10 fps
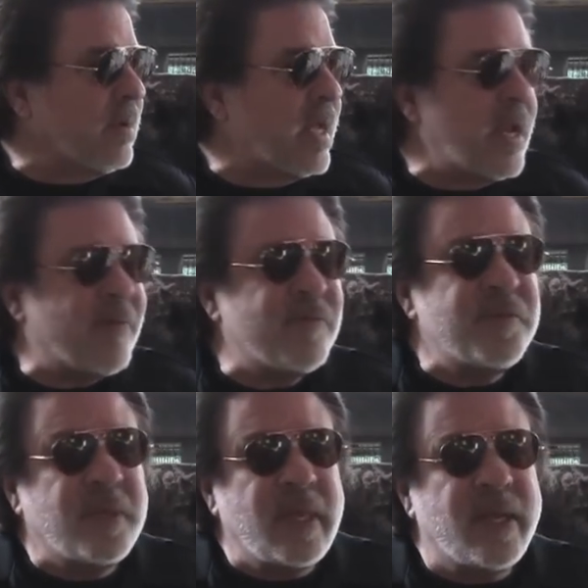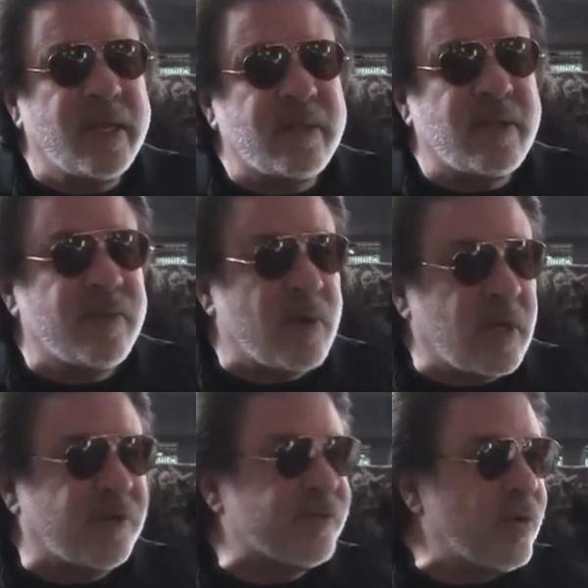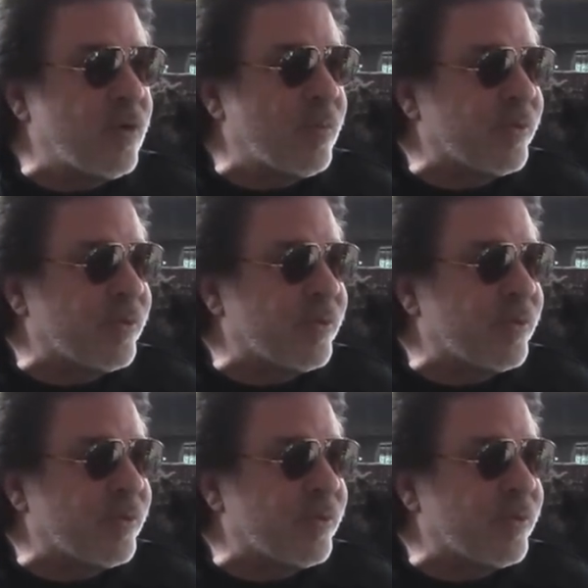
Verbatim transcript: and everything in it, then there, I guess there are no